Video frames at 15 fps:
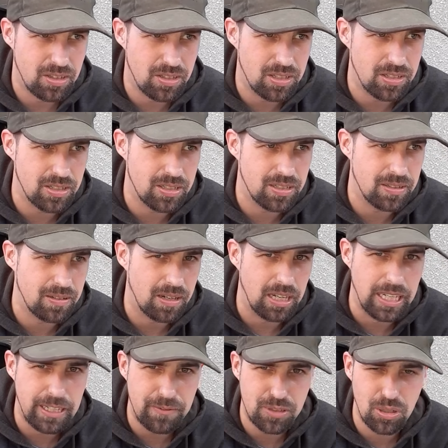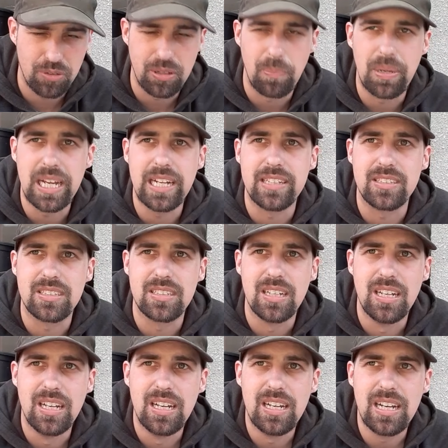the leaves of the plants.
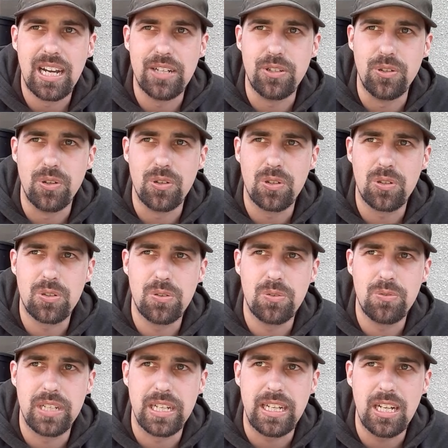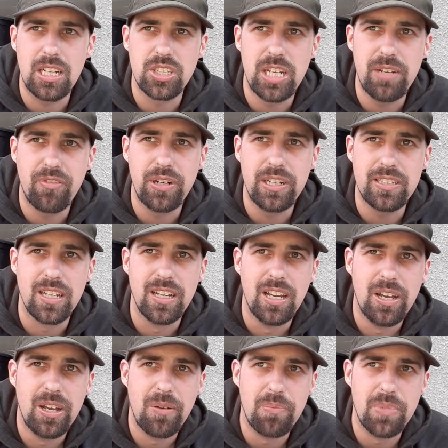I don't know the English name for it,
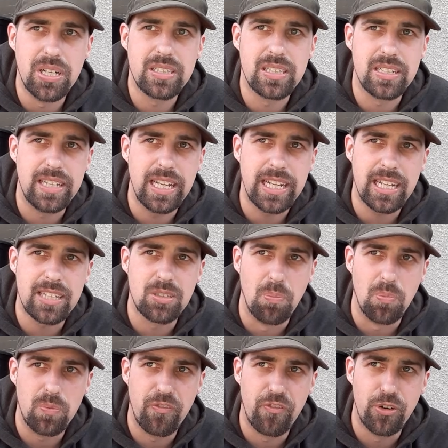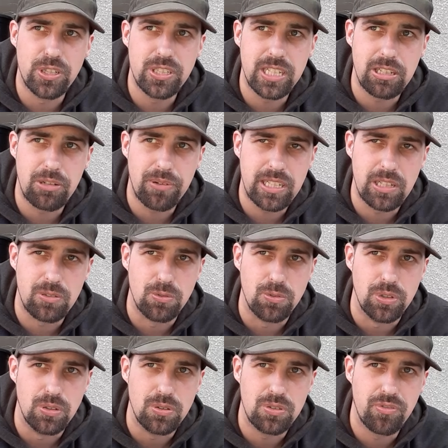but they get first attracted to
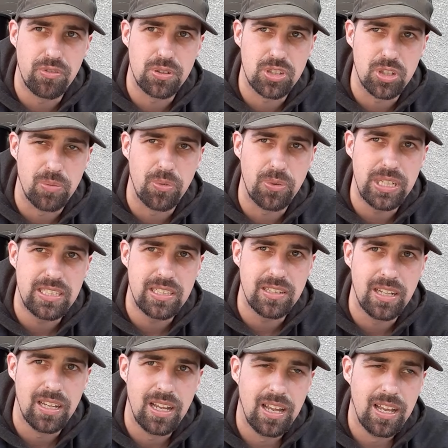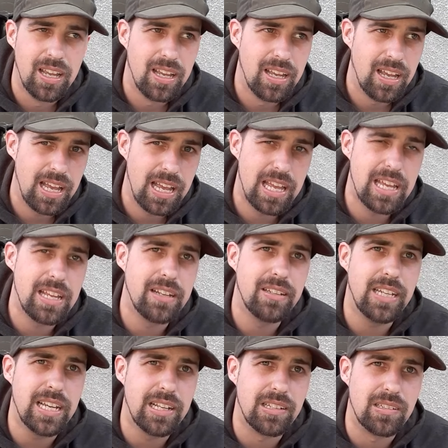those for some reason
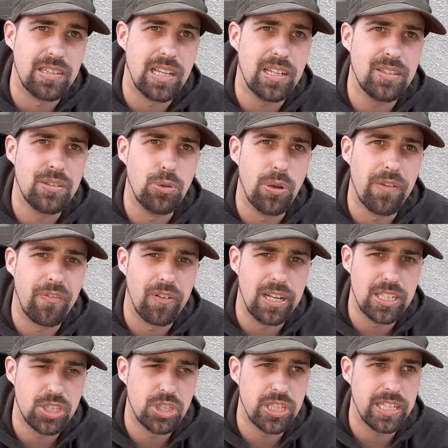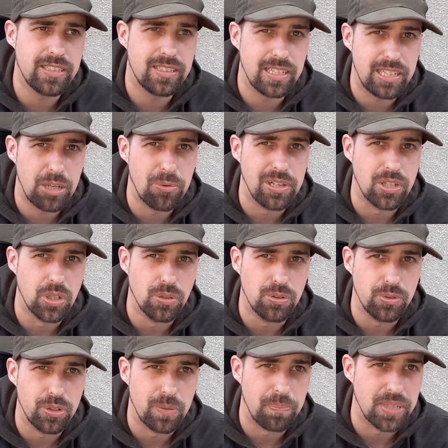and yeah then you have less chance that they will go
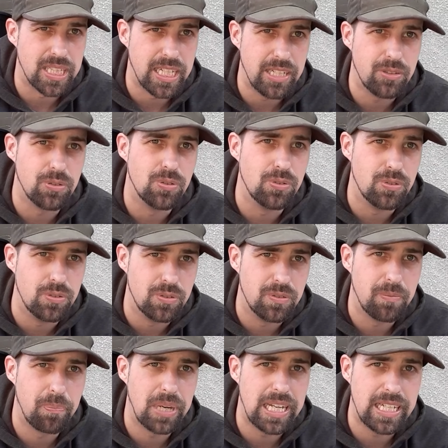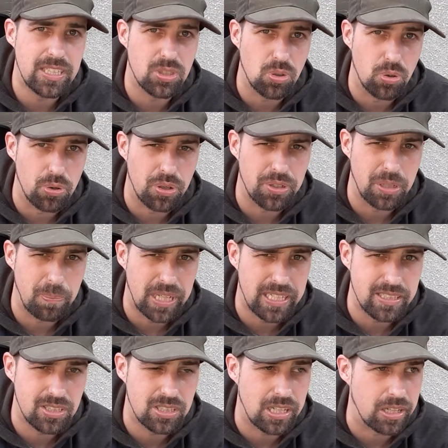to your potato plants or other
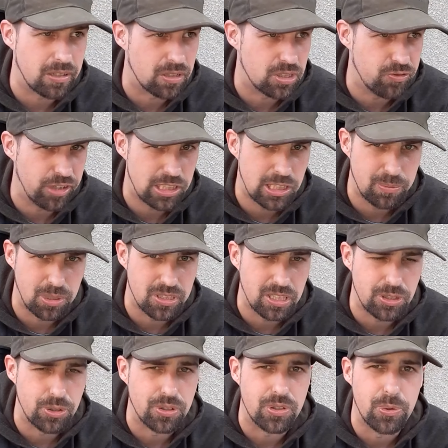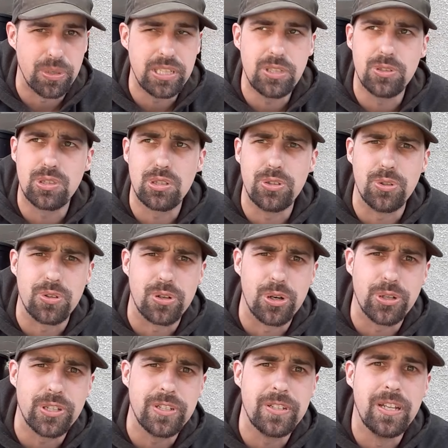plants and vegetables that you're growing to your
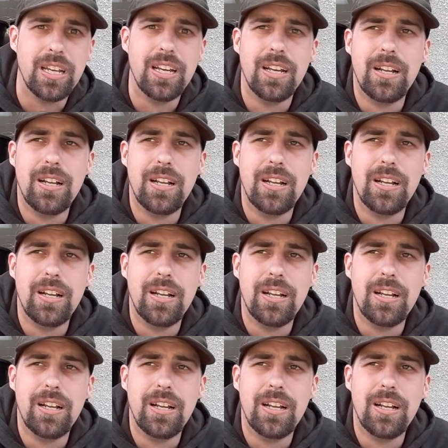garden